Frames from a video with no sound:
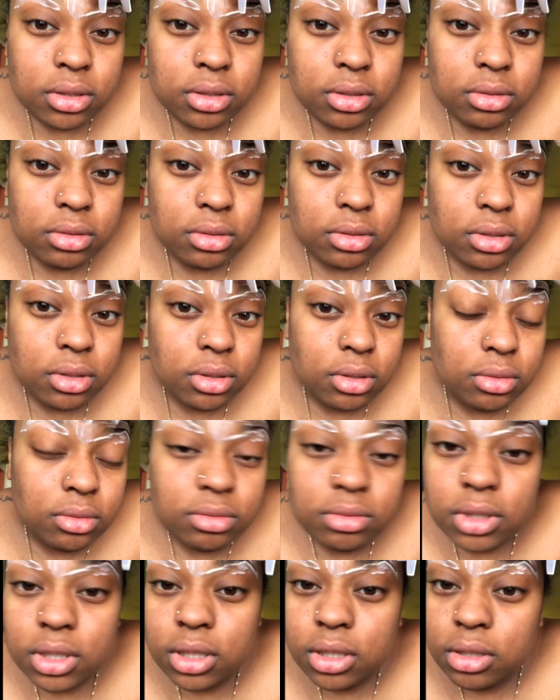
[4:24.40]
Do you
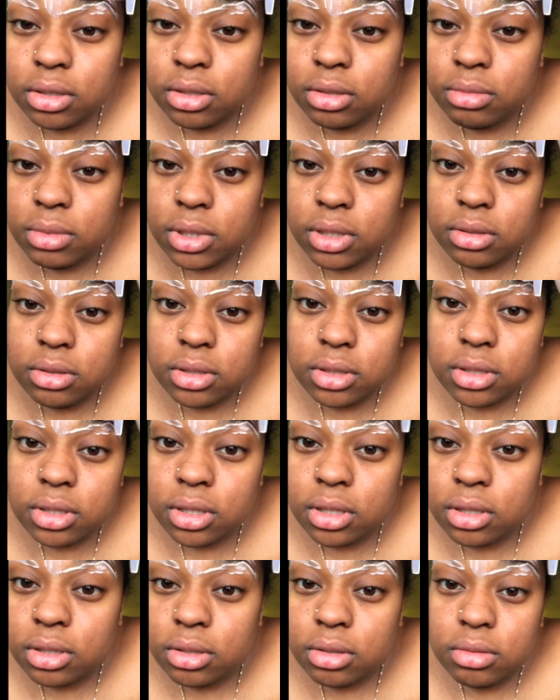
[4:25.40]
want a unibrow?
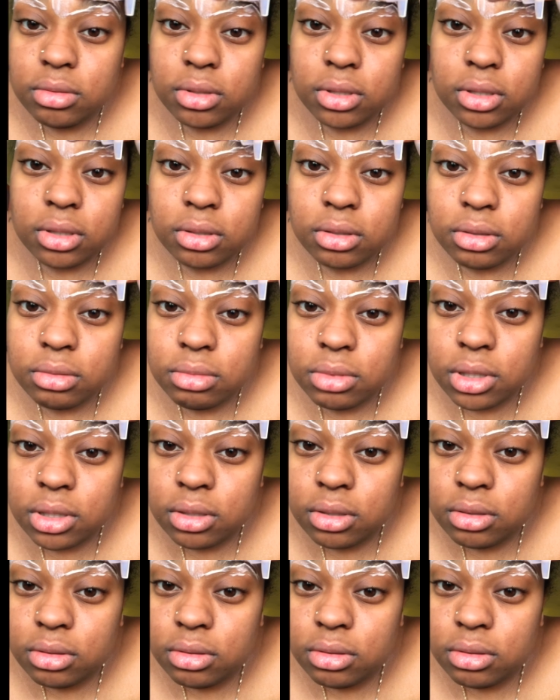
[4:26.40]
I don't want a unibrow.